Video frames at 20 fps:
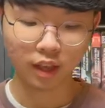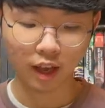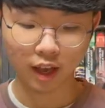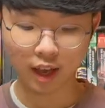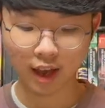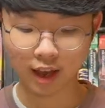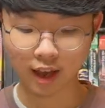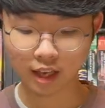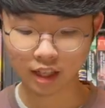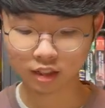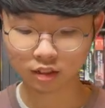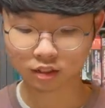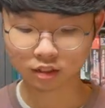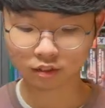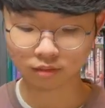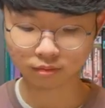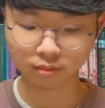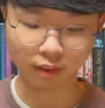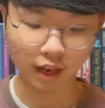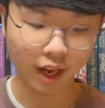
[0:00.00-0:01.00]
And
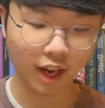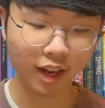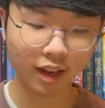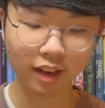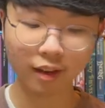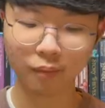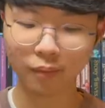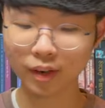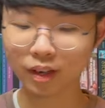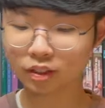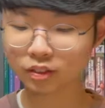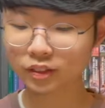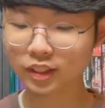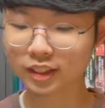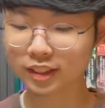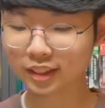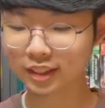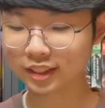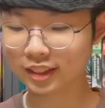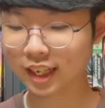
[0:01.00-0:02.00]
I, when I was reading this,